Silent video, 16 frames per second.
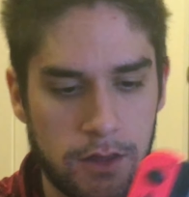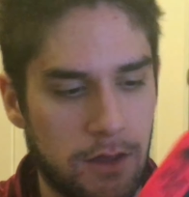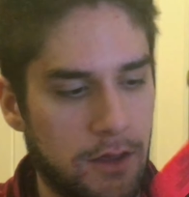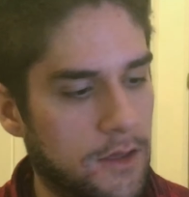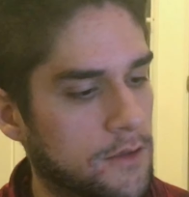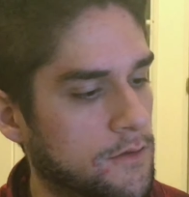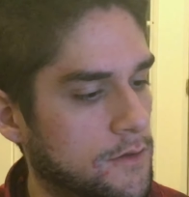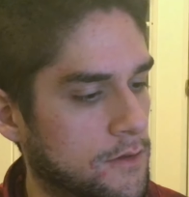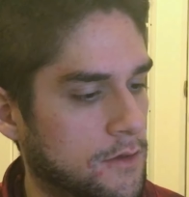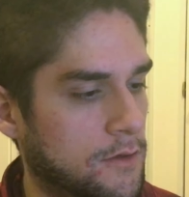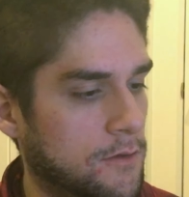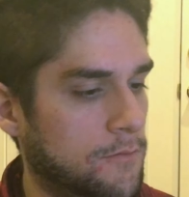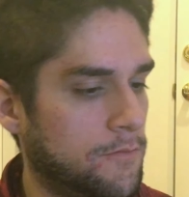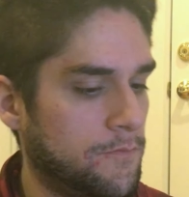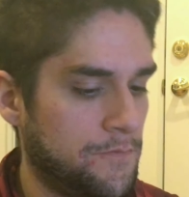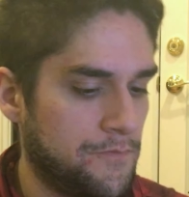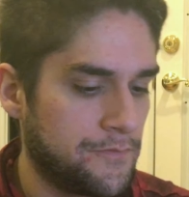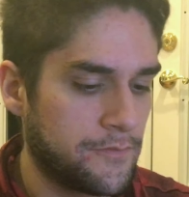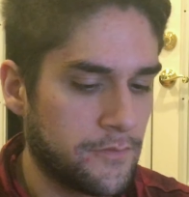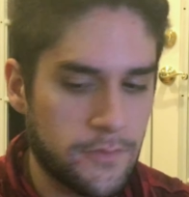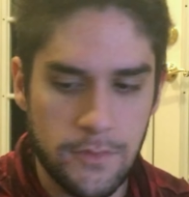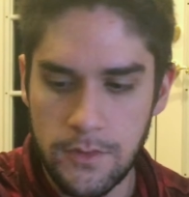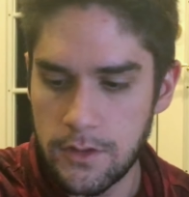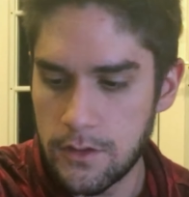and
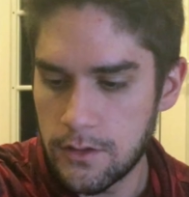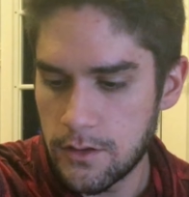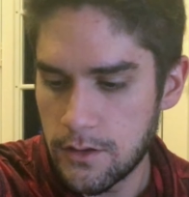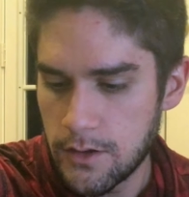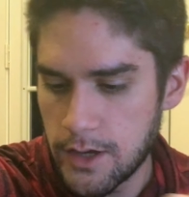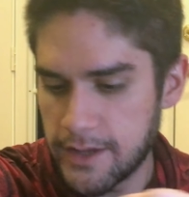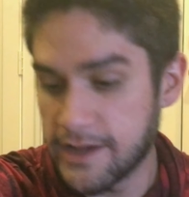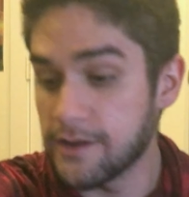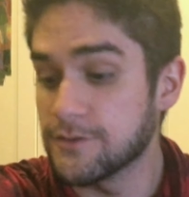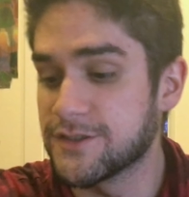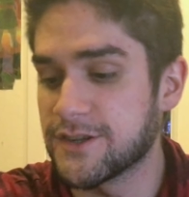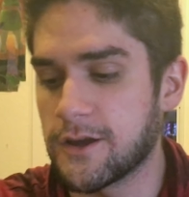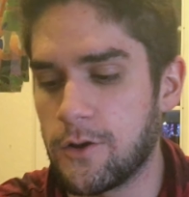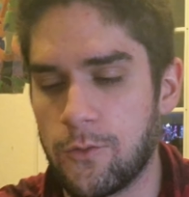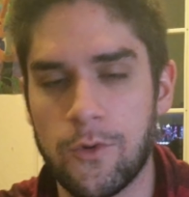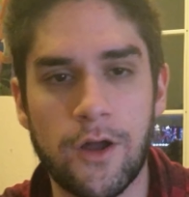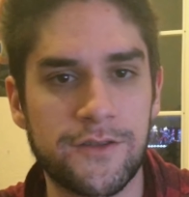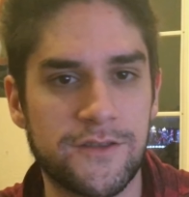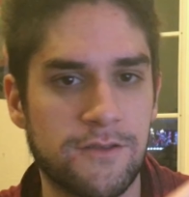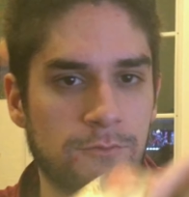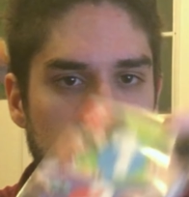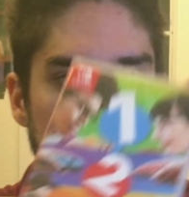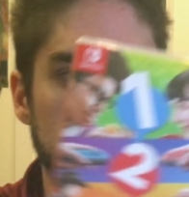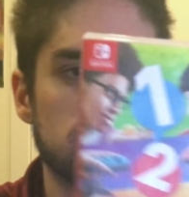I also got
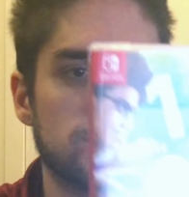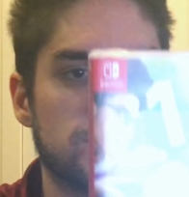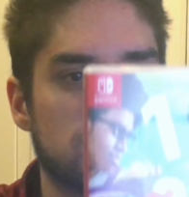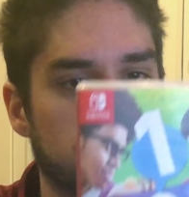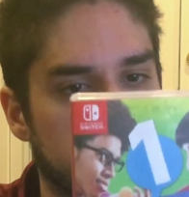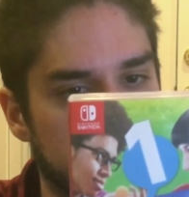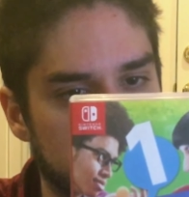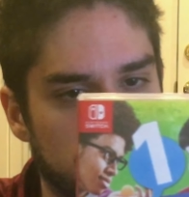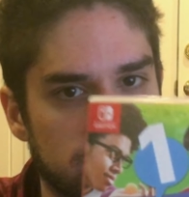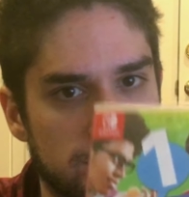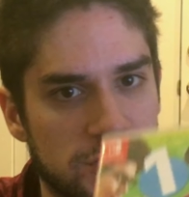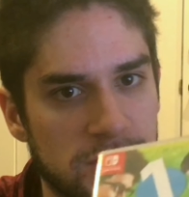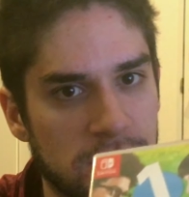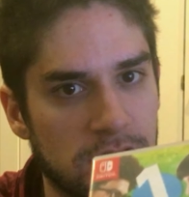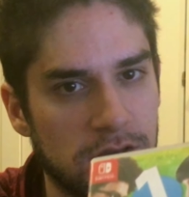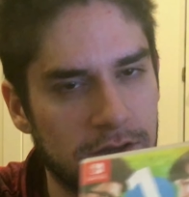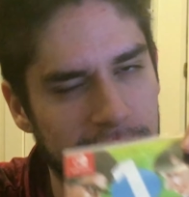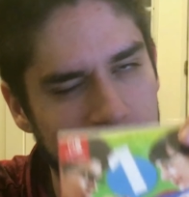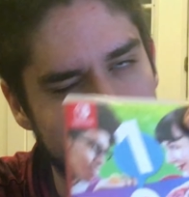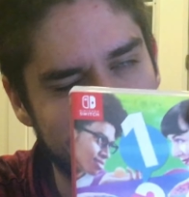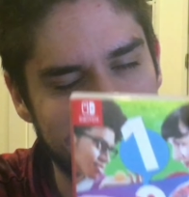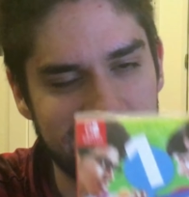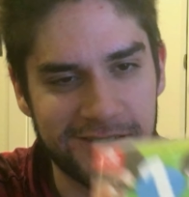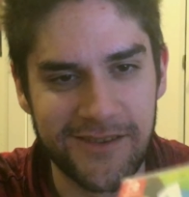1-2 Switch, which
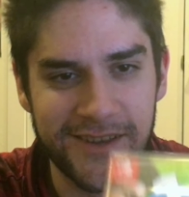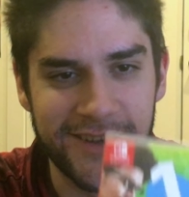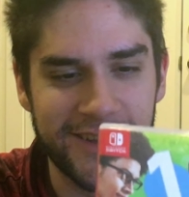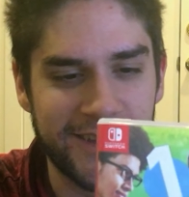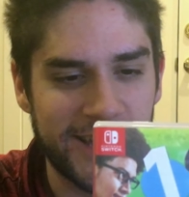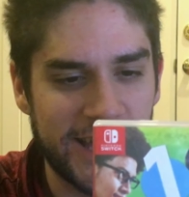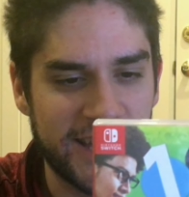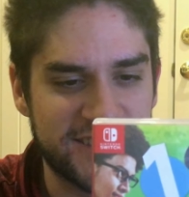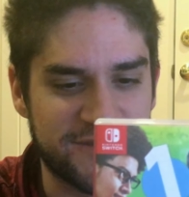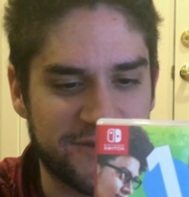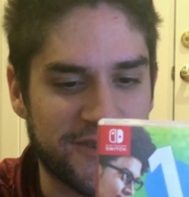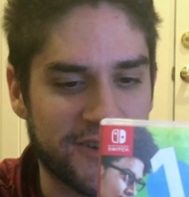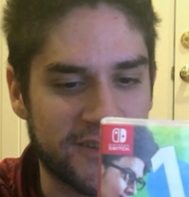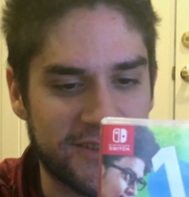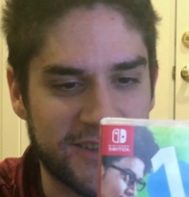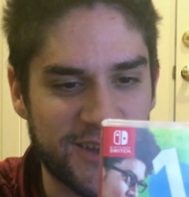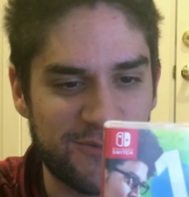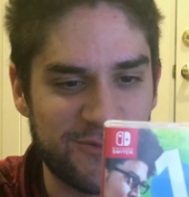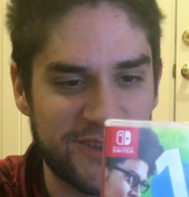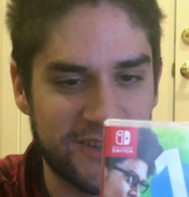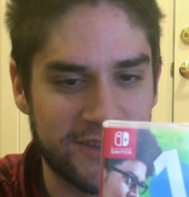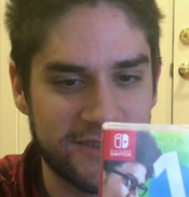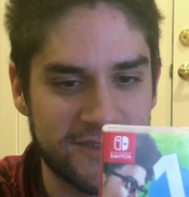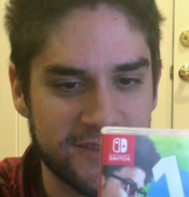it's fun. I
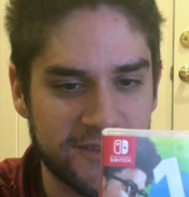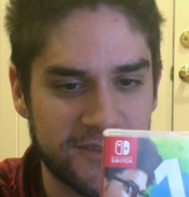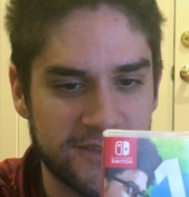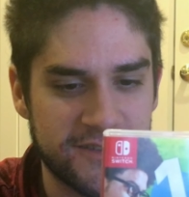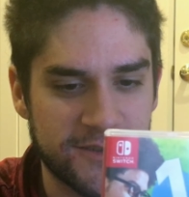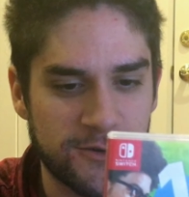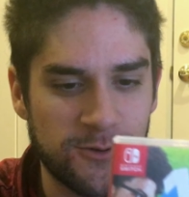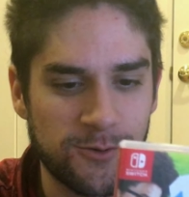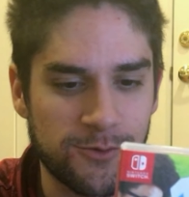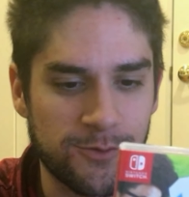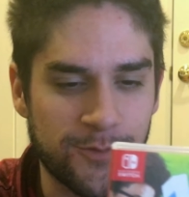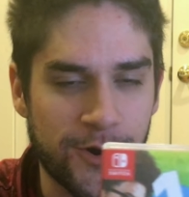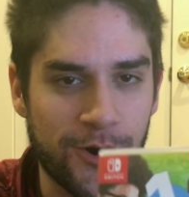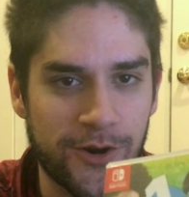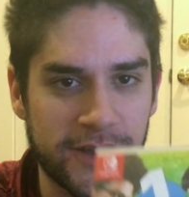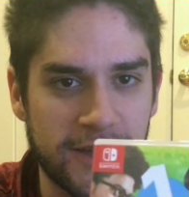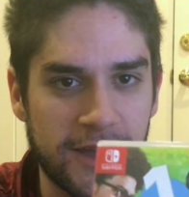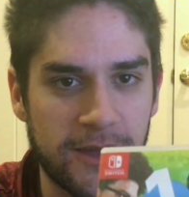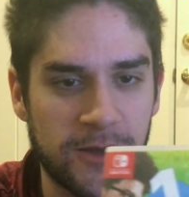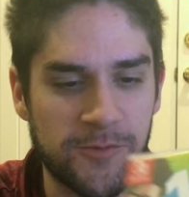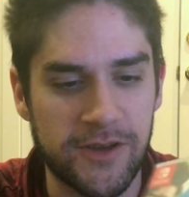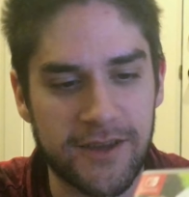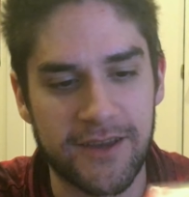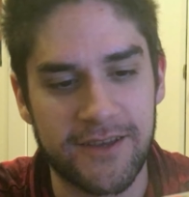mean, it's a cool party
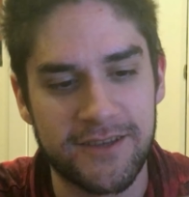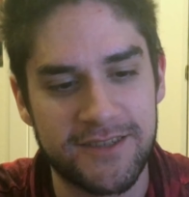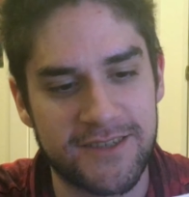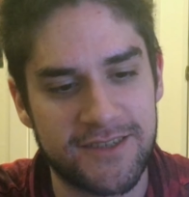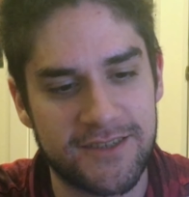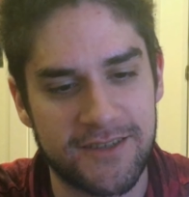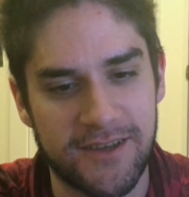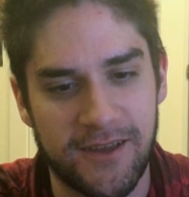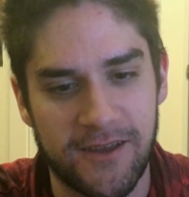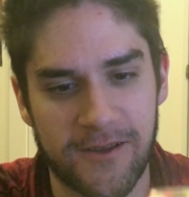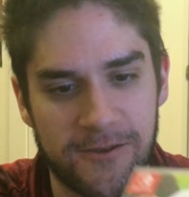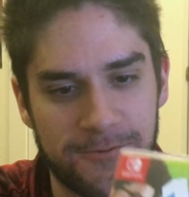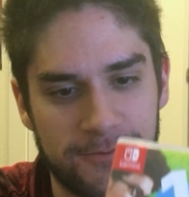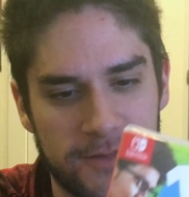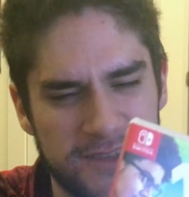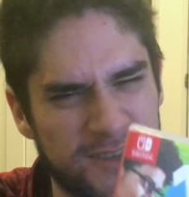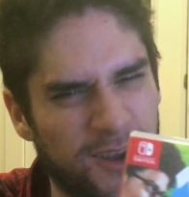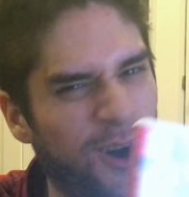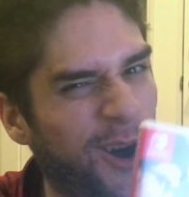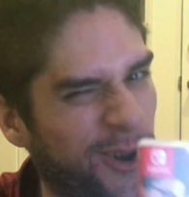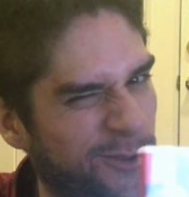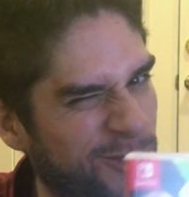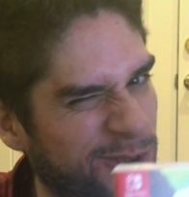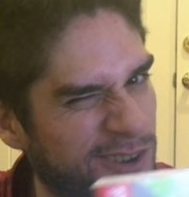game, I guess. It's
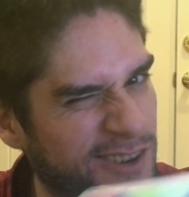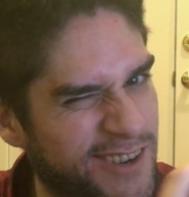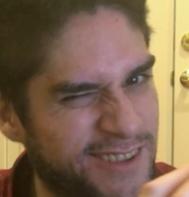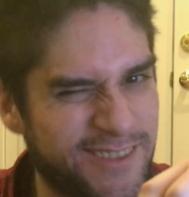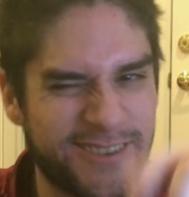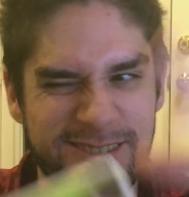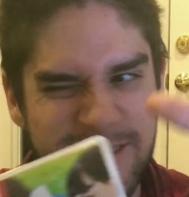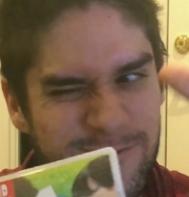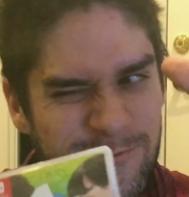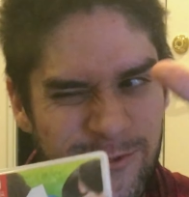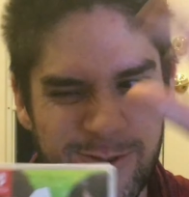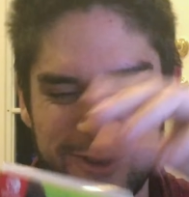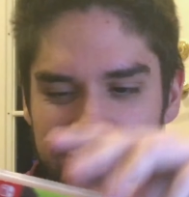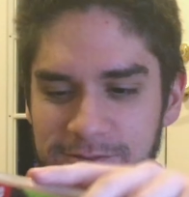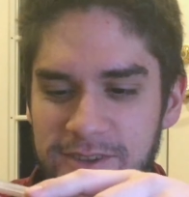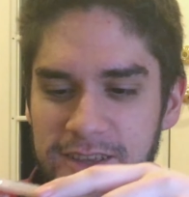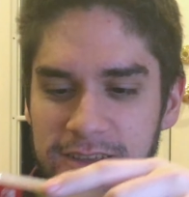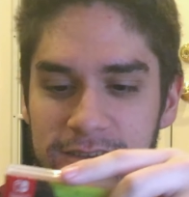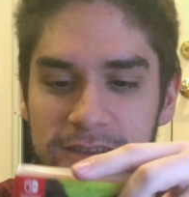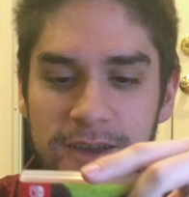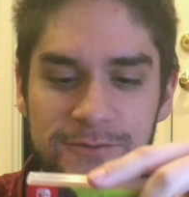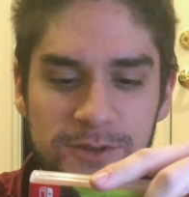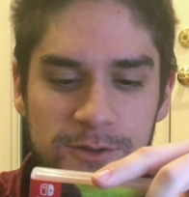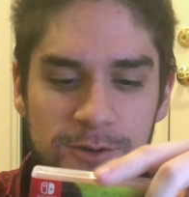awkward. There's some really,
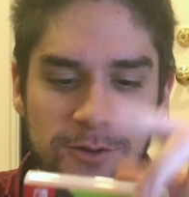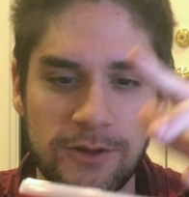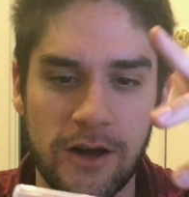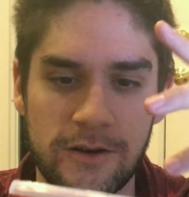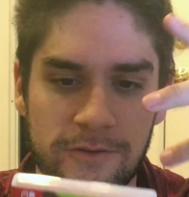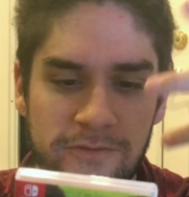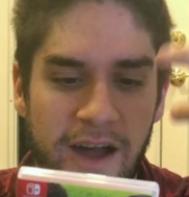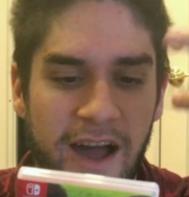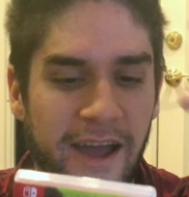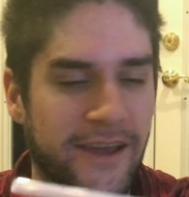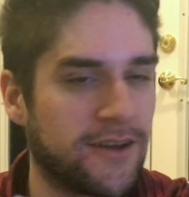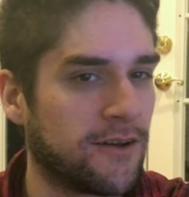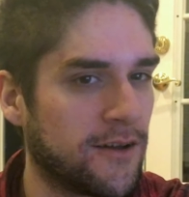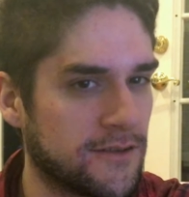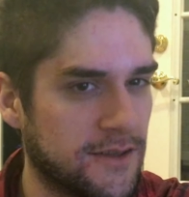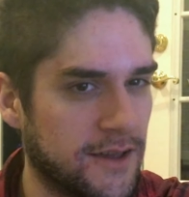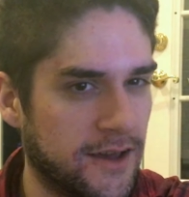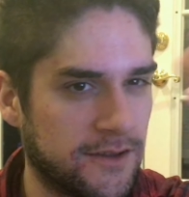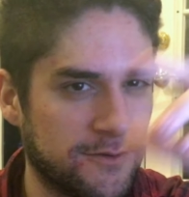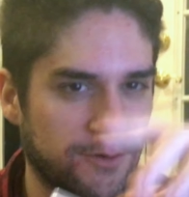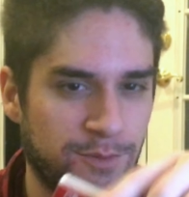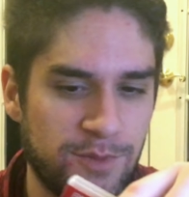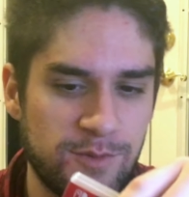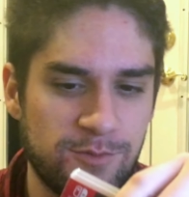you have to do a lot of eye contact
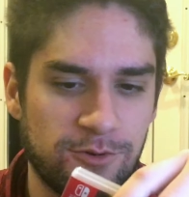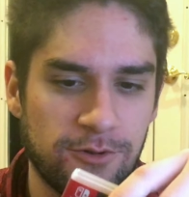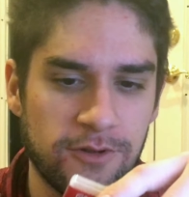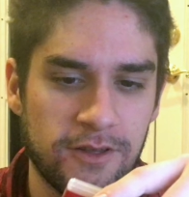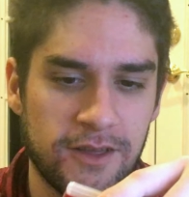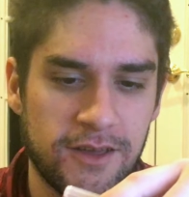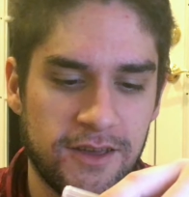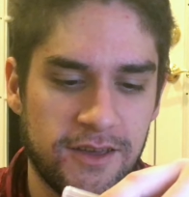with people.